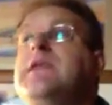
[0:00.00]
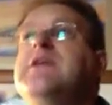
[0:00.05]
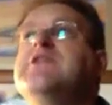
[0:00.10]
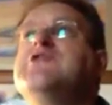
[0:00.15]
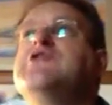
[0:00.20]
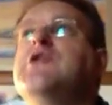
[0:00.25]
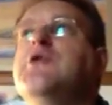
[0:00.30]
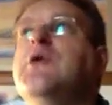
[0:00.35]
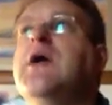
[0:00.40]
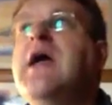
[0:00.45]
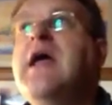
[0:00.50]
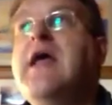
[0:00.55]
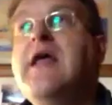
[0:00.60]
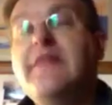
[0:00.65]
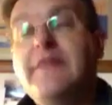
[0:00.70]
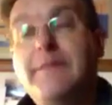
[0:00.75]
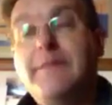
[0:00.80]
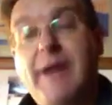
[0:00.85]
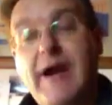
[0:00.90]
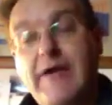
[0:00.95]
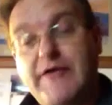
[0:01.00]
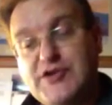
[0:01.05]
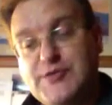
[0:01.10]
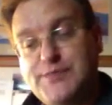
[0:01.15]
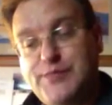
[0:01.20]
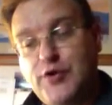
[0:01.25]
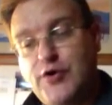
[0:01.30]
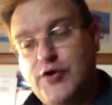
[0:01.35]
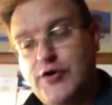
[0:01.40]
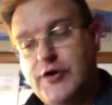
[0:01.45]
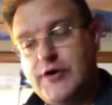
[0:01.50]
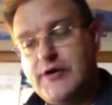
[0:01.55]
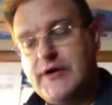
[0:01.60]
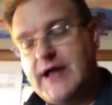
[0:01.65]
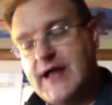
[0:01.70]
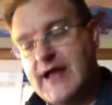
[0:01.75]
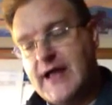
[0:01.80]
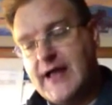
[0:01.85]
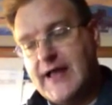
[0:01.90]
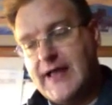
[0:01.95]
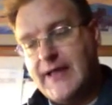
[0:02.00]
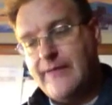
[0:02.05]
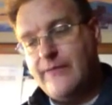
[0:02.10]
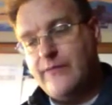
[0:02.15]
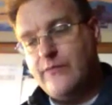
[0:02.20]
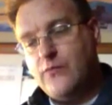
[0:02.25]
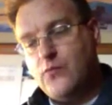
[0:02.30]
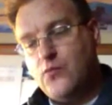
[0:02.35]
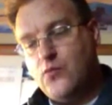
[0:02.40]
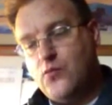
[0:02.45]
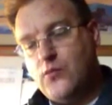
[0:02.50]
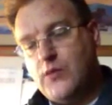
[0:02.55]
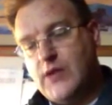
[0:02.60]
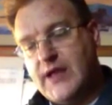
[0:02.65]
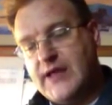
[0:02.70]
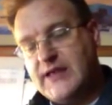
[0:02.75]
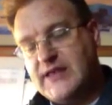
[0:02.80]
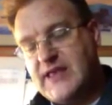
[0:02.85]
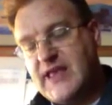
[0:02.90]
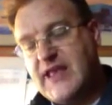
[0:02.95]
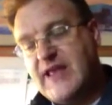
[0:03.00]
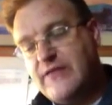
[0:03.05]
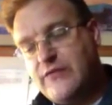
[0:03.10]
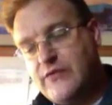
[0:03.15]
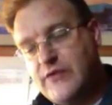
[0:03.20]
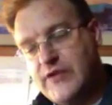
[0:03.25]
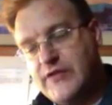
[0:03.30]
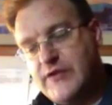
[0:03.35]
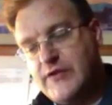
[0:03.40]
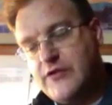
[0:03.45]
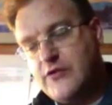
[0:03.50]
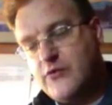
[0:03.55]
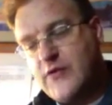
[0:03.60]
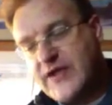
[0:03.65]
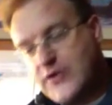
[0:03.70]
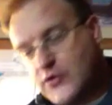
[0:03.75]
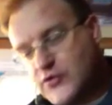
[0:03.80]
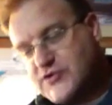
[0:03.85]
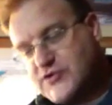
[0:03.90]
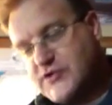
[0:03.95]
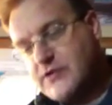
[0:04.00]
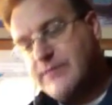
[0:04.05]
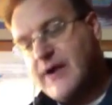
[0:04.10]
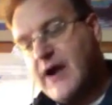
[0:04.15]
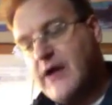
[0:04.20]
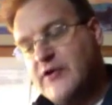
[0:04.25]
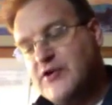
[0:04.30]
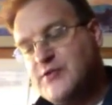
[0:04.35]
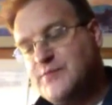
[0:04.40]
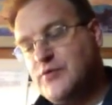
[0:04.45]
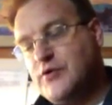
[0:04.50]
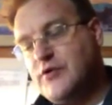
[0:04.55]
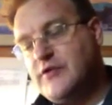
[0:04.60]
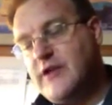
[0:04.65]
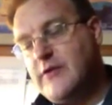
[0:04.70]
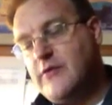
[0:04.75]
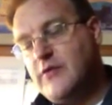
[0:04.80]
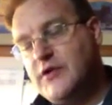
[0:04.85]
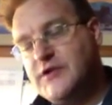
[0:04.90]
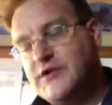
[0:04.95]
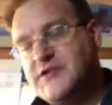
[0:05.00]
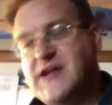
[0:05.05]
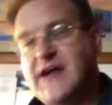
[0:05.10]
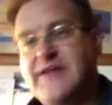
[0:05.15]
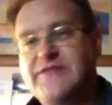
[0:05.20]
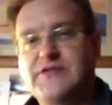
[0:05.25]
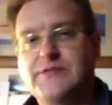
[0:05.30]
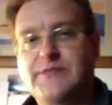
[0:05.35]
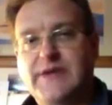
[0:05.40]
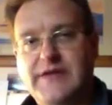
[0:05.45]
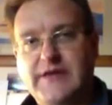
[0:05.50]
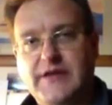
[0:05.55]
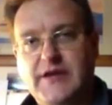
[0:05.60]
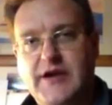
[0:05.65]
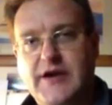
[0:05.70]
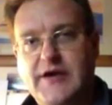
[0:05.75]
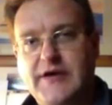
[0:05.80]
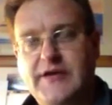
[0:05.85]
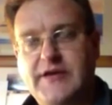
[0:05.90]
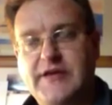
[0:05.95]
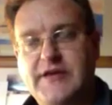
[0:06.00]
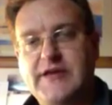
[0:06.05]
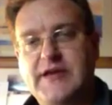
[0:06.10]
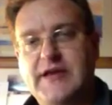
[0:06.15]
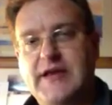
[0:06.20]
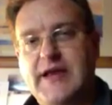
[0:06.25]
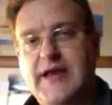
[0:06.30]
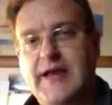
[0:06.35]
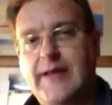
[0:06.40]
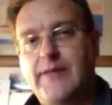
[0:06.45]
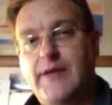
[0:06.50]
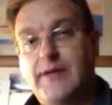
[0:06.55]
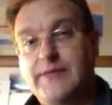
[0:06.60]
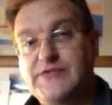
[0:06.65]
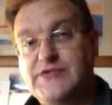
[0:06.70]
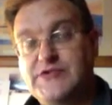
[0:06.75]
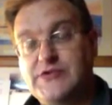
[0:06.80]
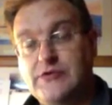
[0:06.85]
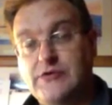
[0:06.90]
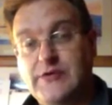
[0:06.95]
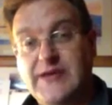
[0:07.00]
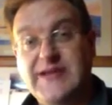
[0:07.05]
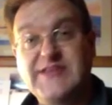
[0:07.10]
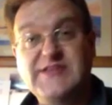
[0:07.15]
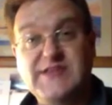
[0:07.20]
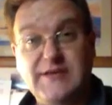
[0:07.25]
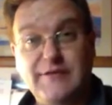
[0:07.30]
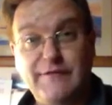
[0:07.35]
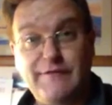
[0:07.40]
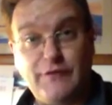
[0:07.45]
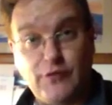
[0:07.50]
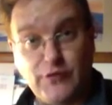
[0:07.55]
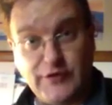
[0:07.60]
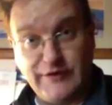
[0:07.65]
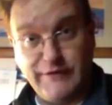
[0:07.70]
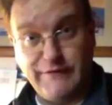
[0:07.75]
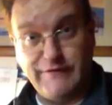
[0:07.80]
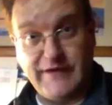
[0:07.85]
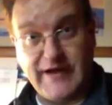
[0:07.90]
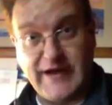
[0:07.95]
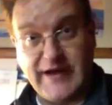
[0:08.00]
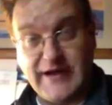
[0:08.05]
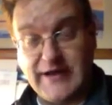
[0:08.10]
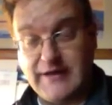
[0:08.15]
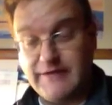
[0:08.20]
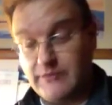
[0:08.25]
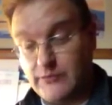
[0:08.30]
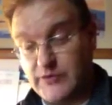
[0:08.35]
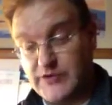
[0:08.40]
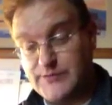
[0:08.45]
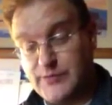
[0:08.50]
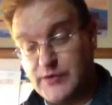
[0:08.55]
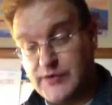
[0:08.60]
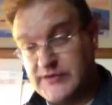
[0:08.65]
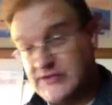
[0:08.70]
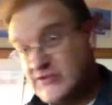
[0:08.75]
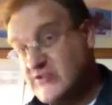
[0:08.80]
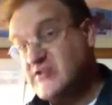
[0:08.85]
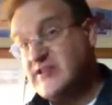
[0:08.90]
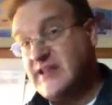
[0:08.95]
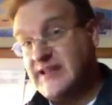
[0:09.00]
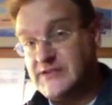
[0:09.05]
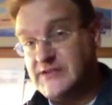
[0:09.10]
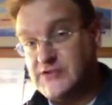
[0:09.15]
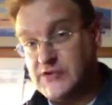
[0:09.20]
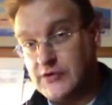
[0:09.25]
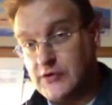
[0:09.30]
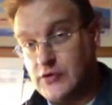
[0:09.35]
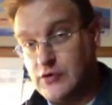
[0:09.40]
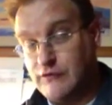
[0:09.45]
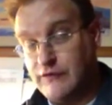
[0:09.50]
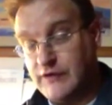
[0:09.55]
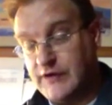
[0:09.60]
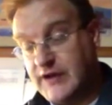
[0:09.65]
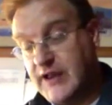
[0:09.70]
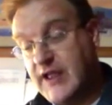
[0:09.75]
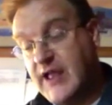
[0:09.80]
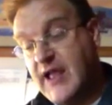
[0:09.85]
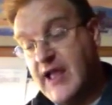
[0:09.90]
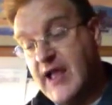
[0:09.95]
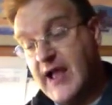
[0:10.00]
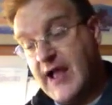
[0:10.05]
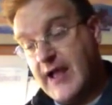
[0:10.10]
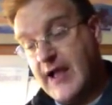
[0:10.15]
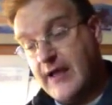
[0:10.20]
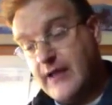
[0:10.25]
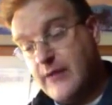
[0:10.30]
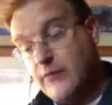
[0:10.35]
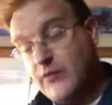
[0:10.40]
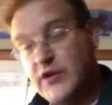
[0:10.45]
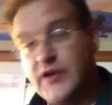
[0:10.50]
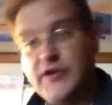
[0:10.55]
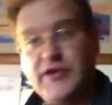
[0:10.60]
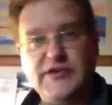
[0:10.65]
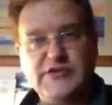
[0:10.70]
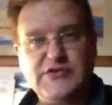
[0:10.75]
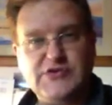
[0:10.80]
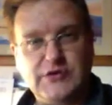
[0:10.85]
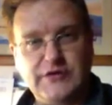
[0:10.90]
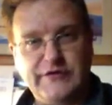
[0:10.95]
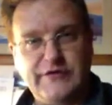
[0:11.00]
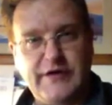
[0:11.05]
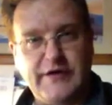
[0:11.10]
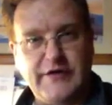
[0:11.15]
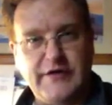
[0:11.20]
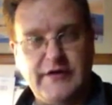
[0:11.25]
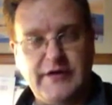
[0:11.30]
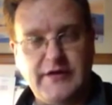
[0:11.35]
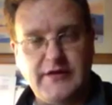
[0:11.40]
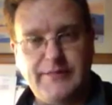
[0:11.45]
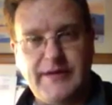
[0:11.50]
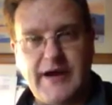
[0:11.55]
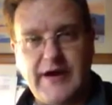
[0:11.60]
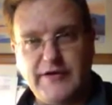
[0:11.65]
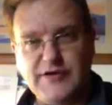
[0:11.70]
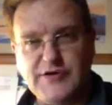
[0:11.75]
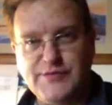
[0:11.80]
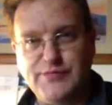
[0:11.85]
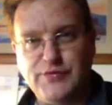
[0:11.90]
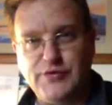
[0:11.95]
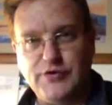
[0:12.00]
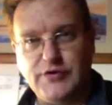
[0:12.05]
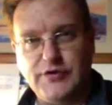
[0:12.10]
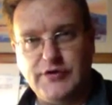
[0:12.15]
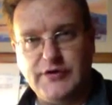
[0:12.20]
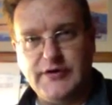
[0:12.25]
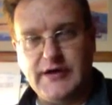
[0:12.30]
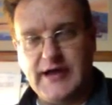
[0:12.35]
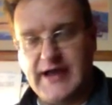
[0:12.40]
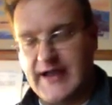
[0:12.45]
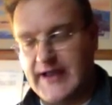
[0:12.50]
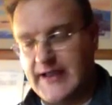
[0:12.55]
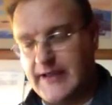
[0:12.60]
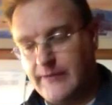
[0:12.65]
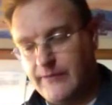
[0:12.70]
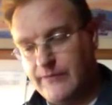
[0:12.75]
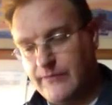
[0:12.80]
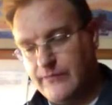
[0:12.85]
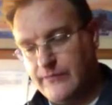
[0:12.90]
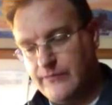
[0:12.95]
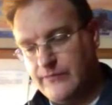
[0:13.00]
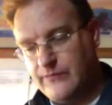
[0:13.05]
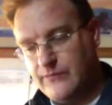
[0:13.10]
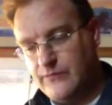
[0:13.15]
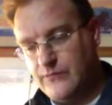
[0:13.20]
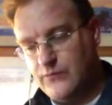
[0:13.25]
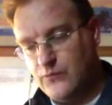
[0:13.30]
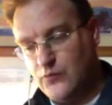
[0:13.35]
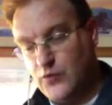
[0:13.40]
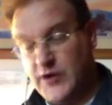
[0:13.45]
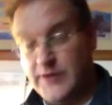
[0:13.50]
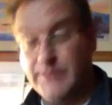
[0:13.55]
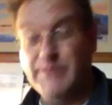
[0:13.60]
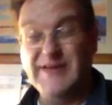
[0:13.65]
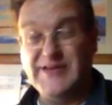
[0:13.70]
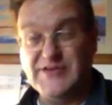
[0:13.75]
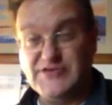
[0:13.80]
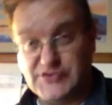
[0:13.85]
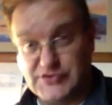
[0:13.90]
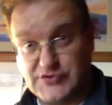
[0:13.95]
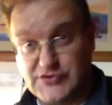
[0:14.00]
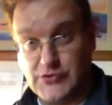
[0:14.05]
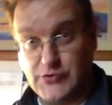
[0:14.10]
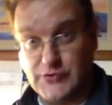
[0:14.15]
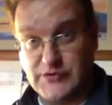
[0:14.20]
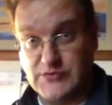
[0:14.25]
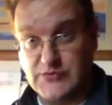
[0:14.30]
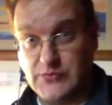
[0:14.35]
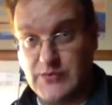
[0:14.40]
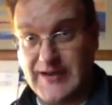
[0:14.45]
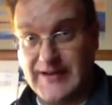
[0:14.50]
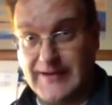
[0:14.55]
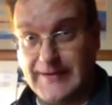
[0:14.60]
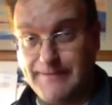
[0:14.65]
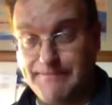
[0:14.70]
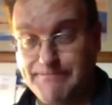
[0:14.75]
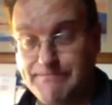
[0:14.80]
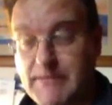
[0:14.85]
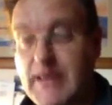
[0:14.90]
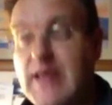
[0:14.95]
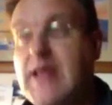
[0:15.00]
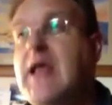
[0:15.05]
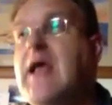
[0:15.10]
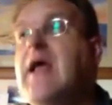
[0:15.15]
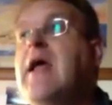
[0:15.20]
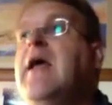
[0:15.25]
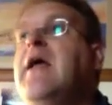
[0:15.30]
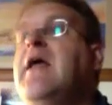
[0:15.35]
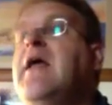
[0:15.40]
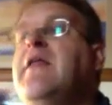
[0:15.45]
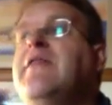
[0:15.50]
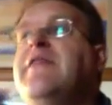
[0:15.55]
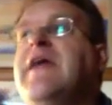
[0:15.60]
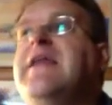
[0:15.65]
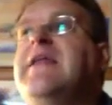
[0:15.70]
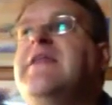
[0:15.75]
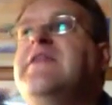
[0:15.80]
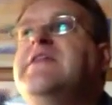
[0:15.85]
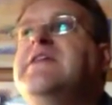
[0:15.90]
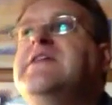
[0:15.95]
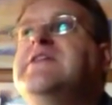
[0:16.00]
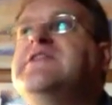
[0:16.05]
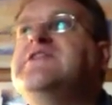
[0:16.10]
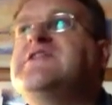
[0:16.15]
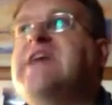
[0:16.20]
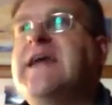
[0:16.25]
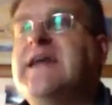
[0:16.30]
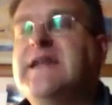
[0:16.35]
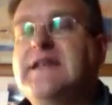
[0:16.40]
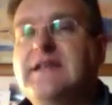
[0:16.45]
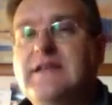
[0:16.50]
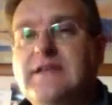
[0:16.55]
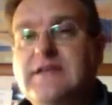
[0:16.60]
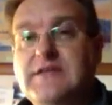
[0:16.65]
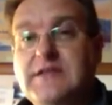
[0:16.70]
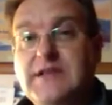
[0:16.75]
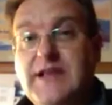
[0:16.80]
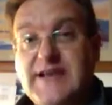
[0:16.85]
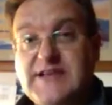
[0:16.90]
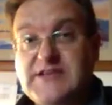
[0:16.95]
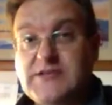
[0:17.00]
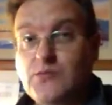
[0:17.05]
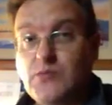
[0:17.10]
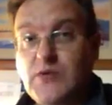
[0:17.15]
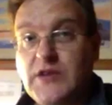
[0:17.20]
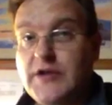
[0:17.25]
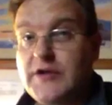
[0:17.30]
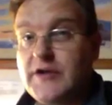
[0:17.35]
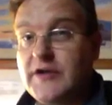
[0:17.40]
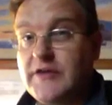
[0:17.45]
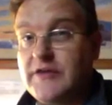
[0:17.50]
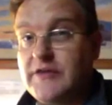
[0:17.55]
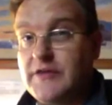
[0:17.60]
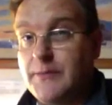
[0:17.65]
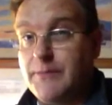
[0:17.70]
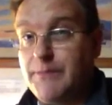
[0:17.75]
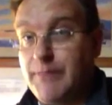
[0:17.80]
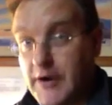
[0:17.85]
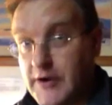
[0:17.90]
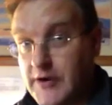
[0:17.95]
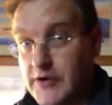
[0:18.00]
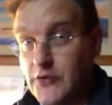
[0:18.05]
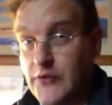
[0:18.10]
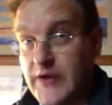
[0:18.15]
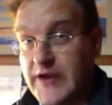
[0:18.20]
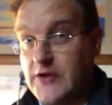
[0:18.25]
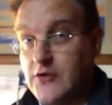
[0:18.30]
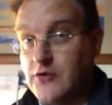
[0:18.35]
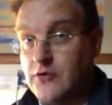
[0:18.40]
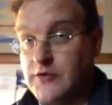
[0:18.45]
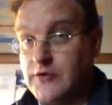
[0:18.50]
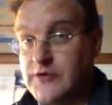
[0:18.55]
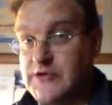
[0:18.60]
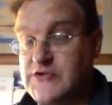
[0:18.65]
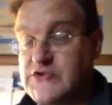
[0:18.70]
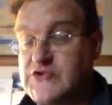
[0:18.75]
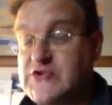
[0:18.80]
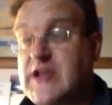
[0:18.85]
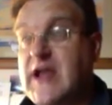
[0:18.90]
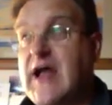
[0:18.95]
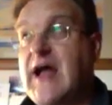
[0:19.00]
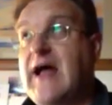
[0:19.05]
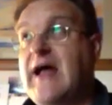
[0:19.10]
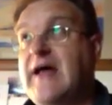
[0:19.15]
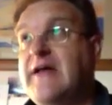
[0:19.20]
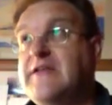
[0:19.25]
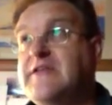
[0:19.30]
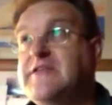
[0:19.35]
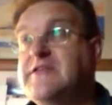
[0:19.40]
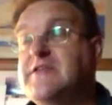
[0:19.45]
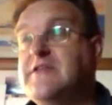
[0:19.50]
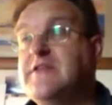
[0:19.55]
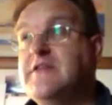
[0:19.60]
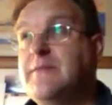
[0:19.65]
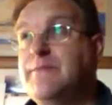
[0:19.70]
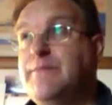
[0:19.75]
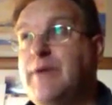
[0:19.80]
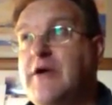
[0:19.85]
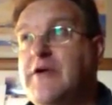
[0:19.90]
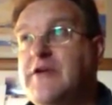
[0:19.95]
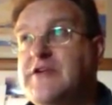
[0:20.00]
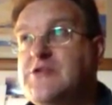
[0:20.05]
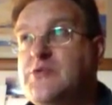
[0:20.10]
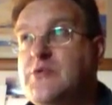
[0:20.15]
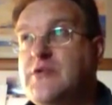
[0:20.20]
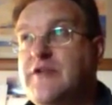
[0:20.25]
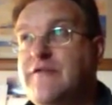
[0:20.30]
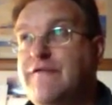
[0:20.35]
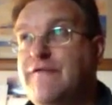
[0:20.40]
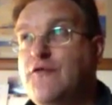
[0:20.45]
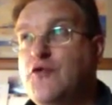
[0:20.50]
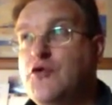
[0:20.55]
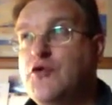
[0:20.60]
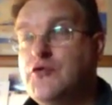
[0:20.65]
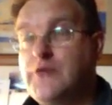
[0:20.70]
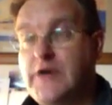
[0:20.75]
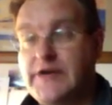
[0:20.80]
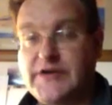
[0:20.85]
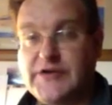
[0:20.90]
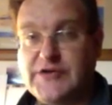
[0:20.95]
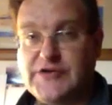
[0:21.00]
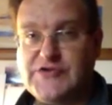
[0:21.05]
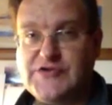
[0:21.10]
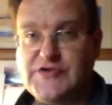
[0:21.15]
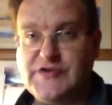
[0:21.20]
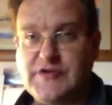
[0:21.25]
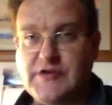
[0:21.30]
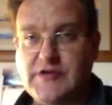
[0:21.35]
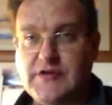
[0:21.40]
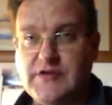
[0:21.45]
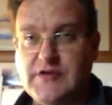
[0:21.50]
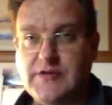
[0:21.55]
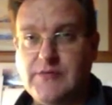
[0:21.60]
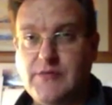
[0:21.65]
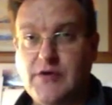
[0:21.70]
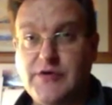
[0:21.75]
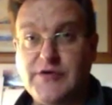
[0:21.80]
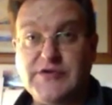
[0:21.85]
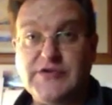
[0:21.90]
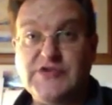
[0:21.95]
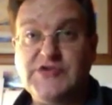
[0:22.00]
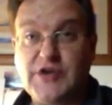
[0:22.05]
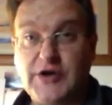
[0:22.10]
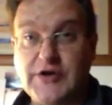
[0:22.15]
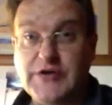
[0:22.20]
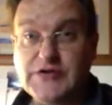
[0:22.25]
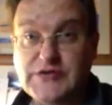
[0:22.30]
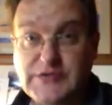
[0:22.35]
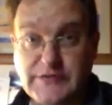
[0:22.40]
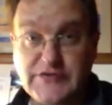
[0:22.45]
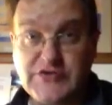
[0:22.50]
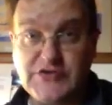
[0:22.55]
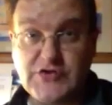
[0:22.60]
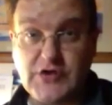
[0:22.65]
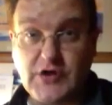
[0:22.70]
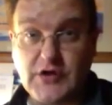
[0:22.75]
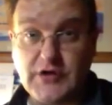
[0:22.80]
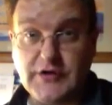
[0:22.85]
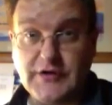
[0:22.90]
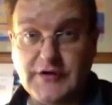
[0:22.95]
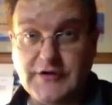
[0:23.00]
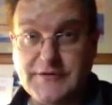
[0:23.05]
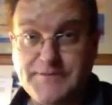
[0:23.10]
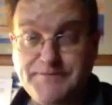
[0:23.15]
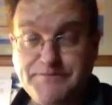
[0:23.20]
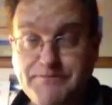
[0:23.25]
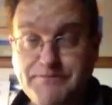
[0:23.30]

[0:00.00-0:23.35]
So the parish poor, again, the records of the parish poor, they were looked after by the Kirk up to 1845, at which point the state took over, and we look at sort of how the parish poor were administered to as well. Then in the second lesson we look at the borough records, and the boroughs were the forerunners to the modern towns of Scotland.